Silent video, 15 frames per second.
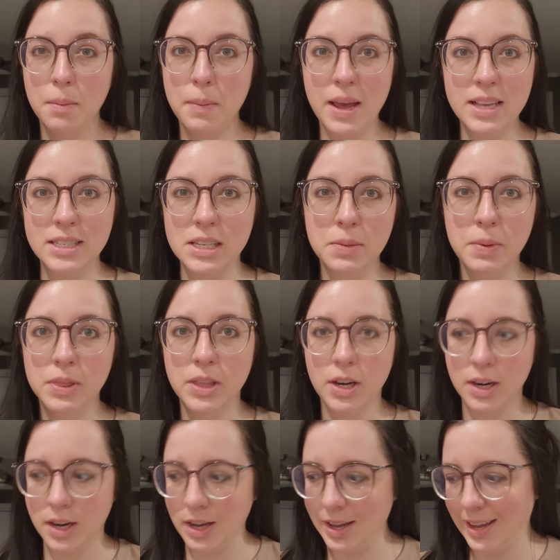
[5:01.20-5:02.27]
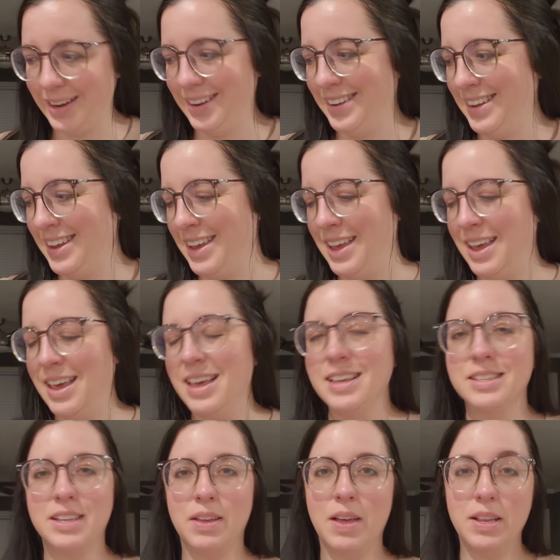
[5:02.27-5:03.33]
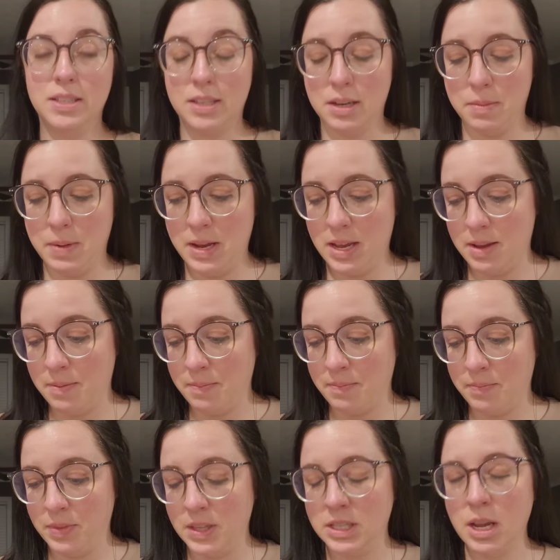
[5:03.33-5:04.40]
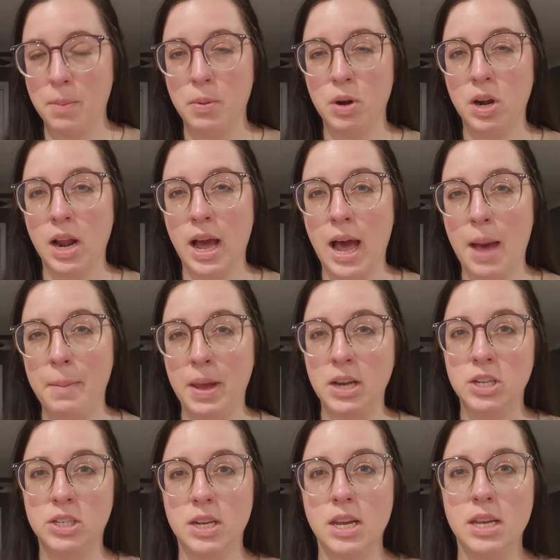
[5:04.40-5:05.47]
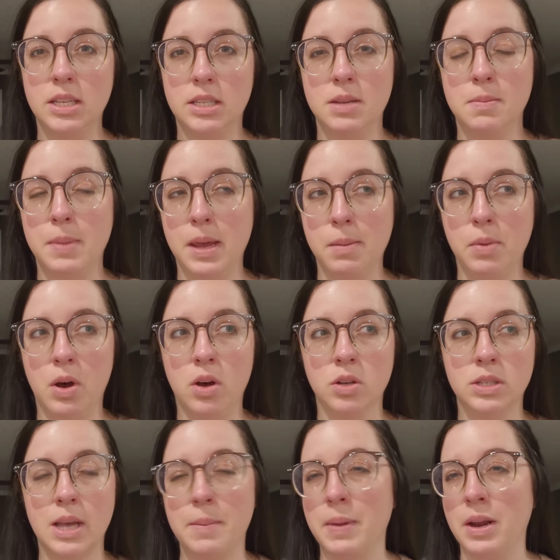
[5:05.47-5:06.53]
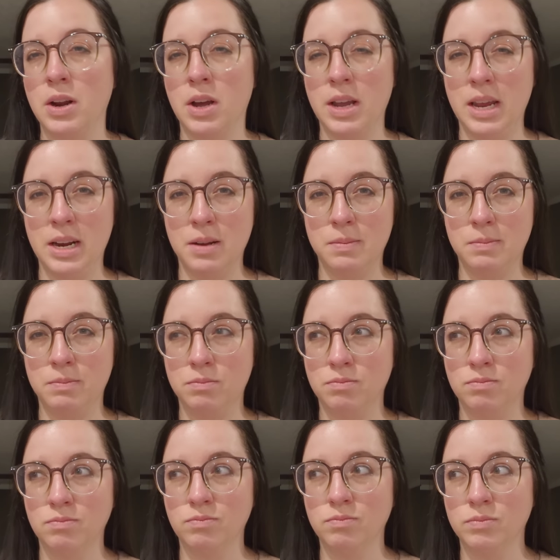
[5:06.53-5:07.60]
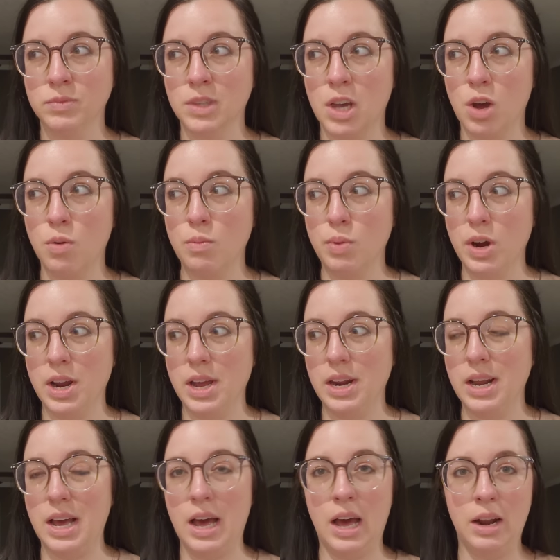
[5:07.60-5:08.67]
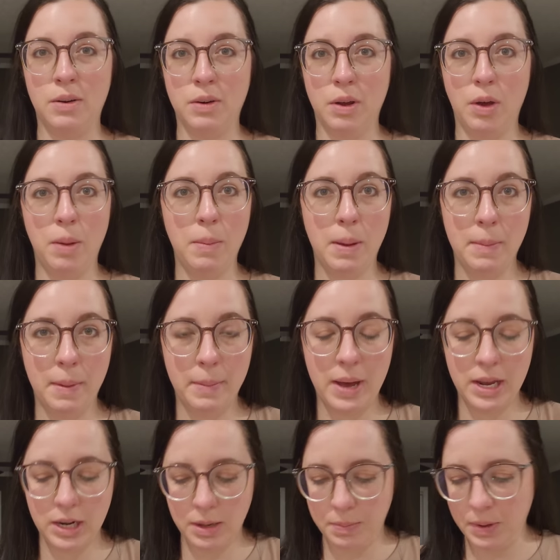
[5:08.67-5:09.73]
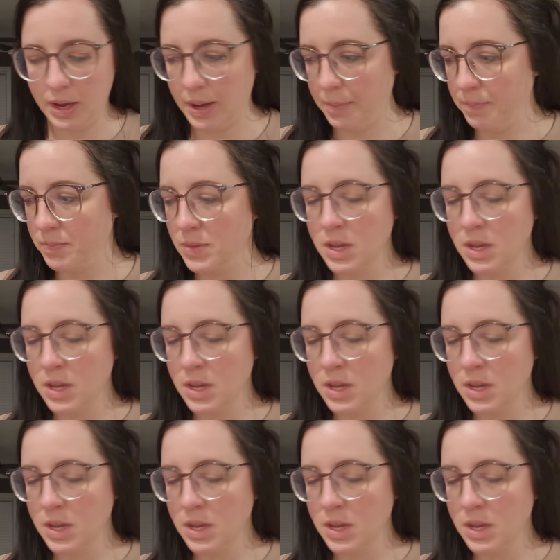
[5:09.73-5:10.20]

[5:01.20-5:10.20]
they're messy, but they're good. So that's going to be supper tonight. I may just eat some meatballs. I may not eat them on bread. I don't know. I made my mind up yet.